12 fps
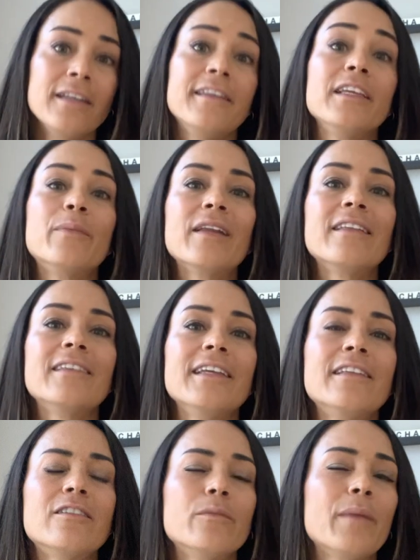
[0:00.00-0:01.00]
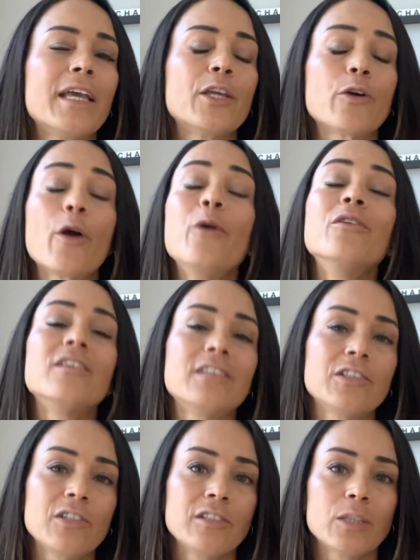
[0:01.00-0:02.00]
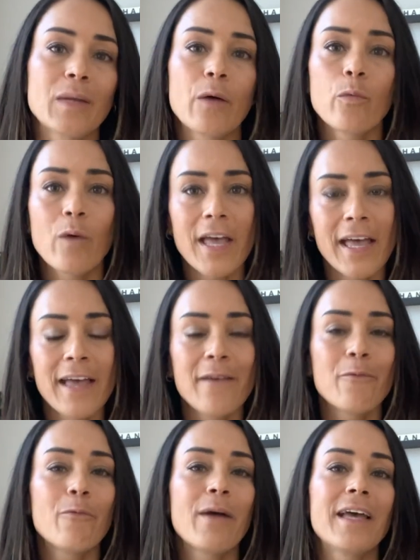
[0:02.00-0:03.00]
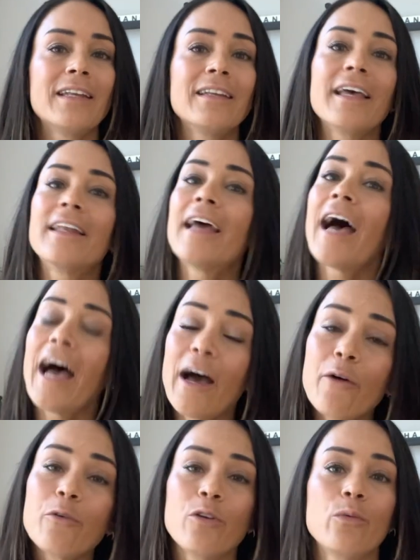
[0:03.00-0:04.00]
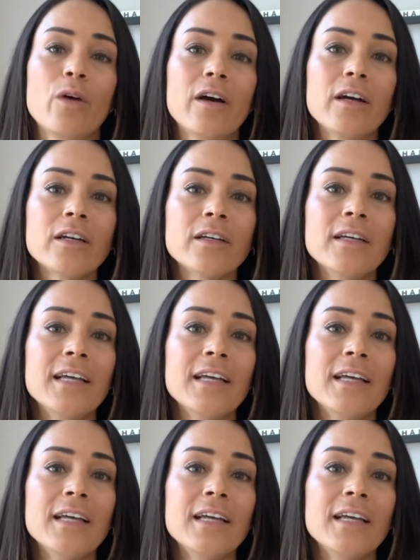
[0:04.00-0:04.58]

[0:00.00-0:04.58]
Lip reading: the ability to make your own decisions about where, when, and how you work,